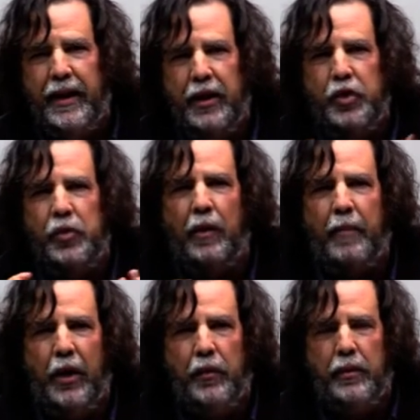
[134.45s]
the
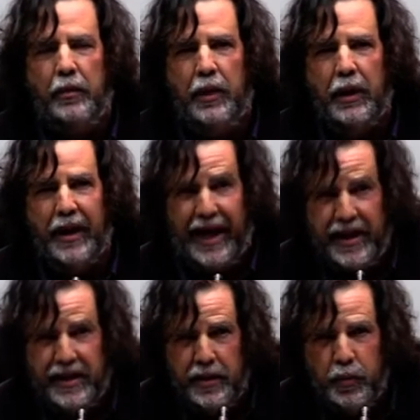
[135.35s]
issue about the
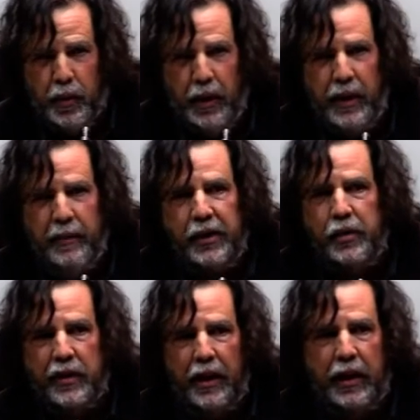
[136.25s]
crisis we're
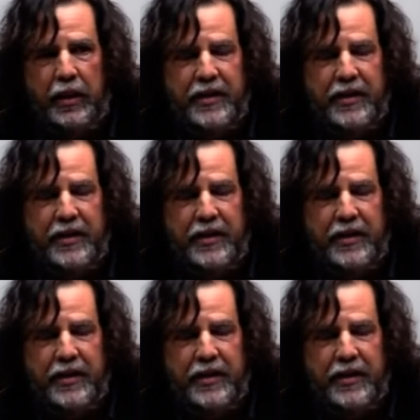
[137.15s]
living today.